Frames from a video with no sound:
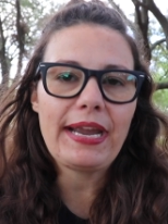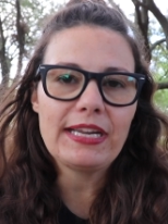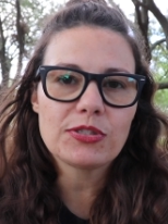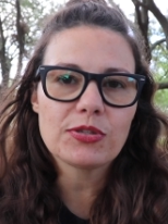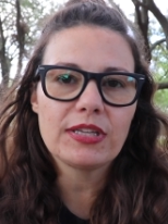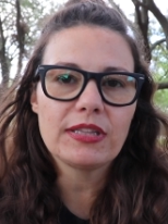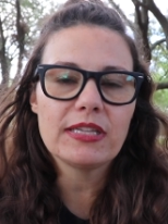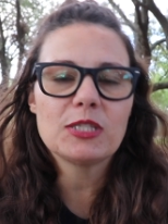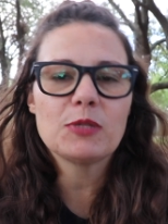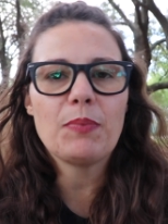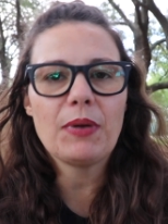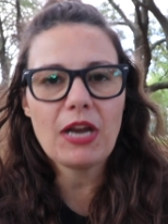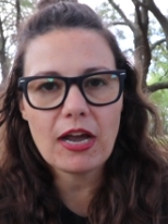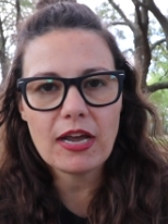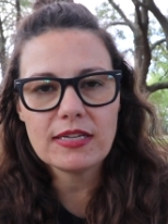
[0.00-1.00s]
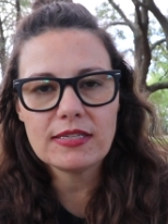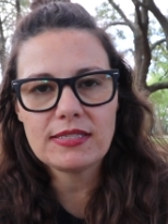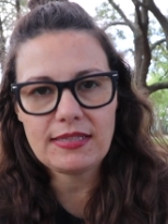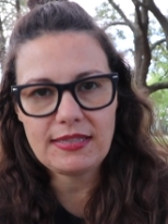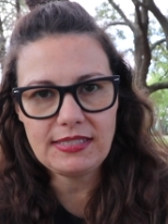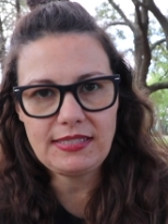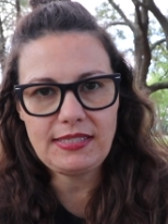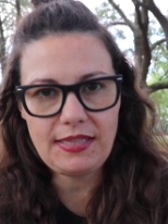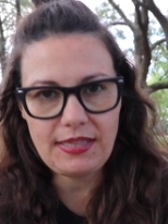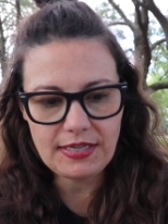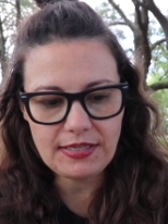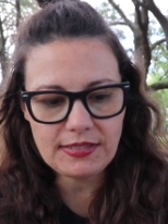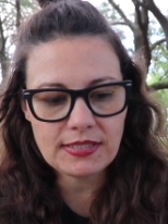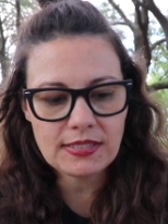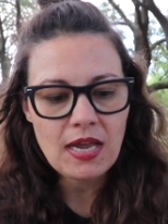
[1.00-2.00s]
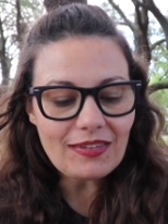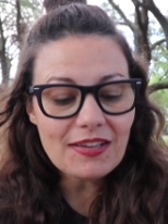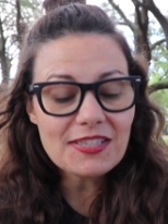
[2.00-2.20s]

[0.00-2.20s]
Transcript: answering this because this and this.